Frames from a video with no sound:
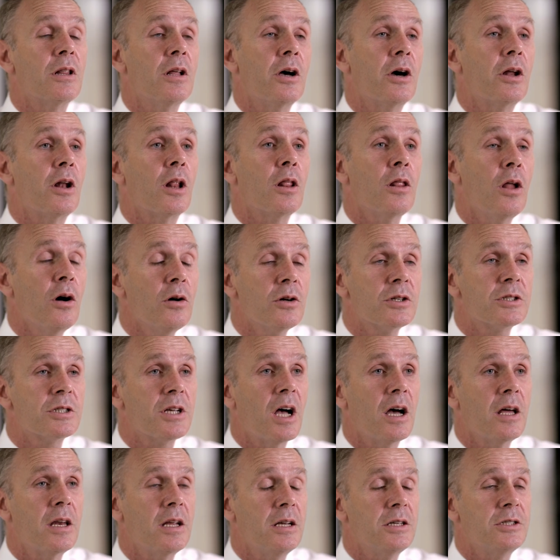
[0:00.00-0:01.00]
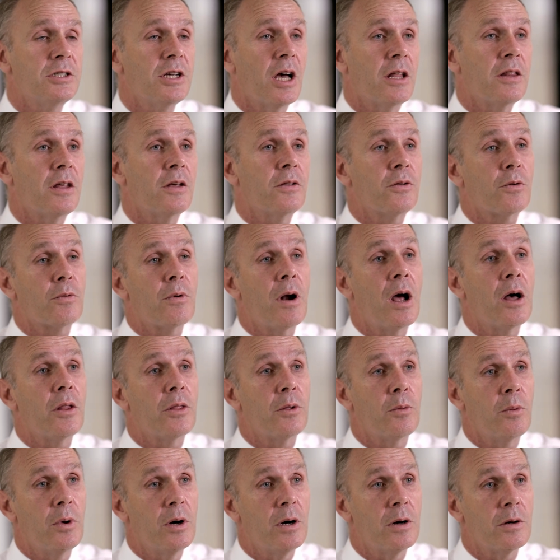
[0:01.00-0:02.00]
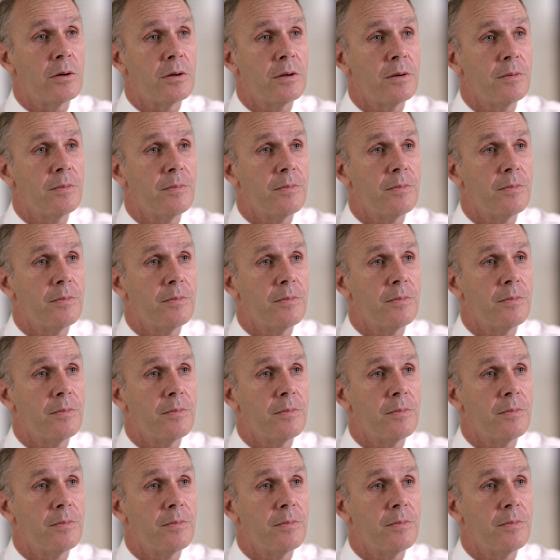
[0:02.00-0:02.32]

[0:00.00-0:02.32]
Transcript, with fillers: learn alongside each other throughout the world.